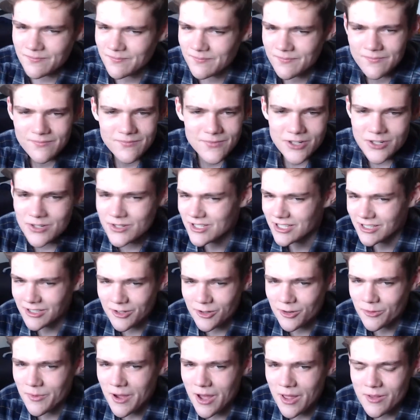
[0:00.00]
which was a little
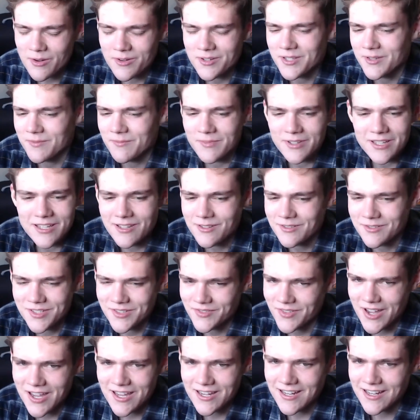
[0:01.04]
bothersome, but it was
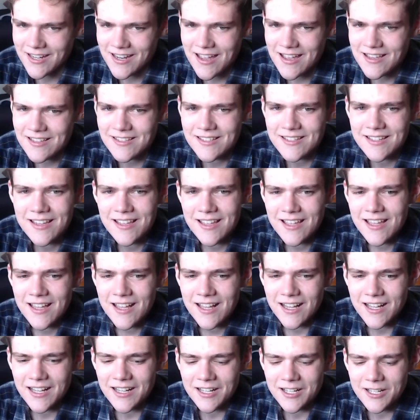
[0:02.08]
fine, I guess.
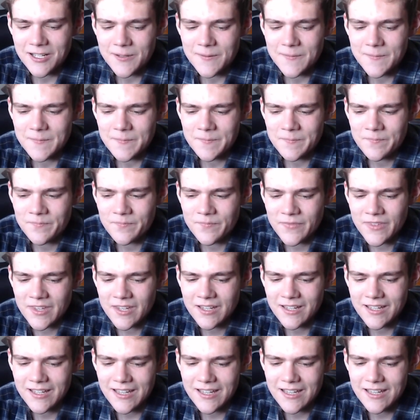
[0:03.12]
Um,
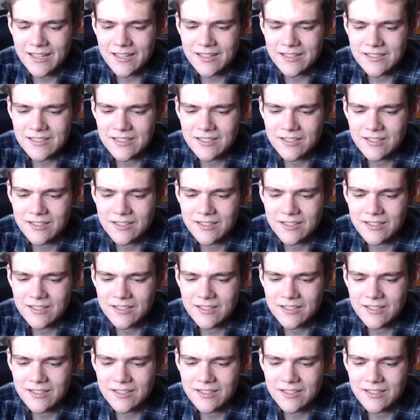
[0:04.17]
and